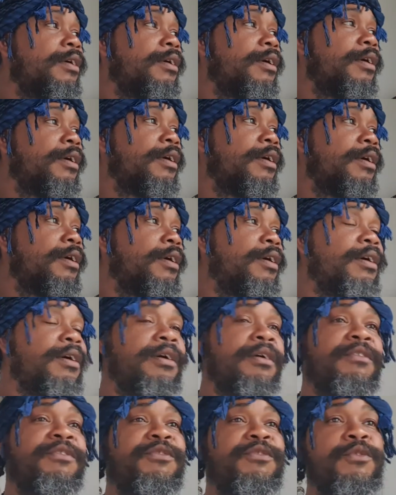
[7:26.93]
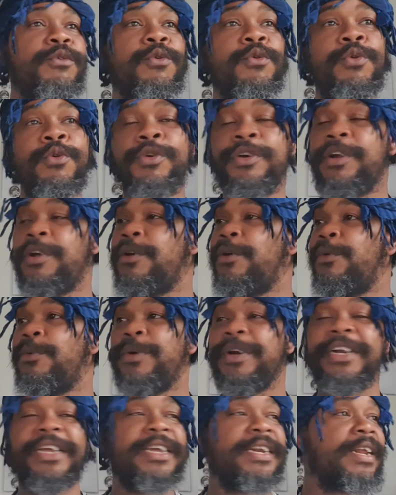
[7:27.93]
uh, uh, food,
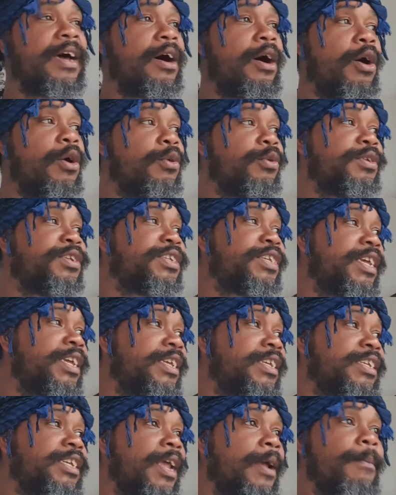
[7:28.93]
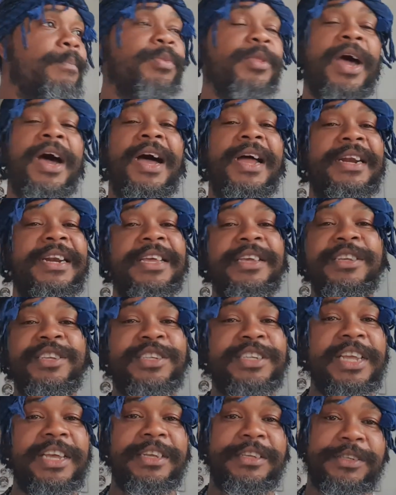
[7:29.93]
we need houses, all
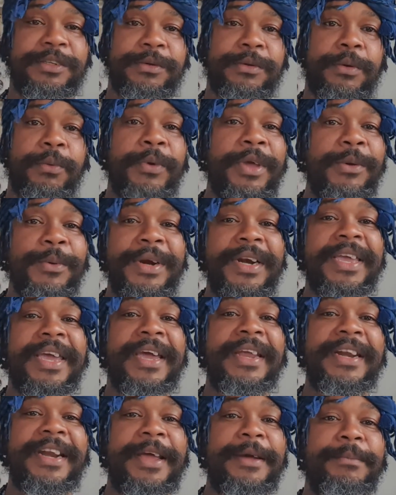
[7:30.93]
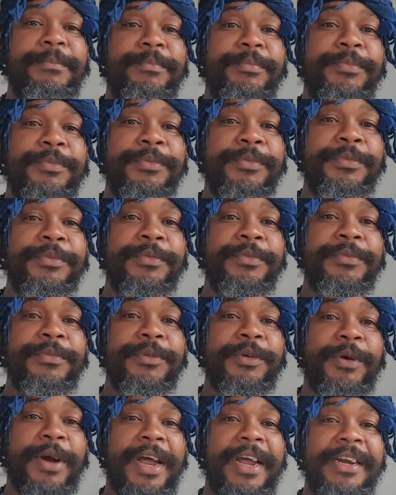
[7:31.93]
these things. We will get them,
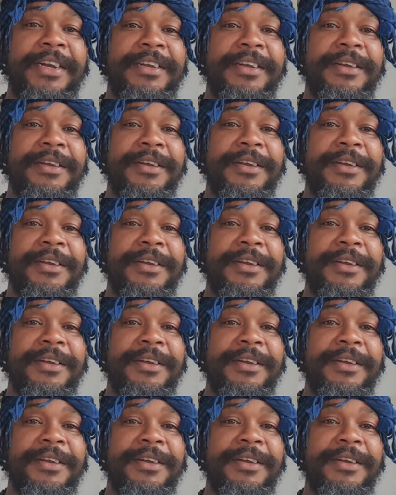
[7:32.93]
right?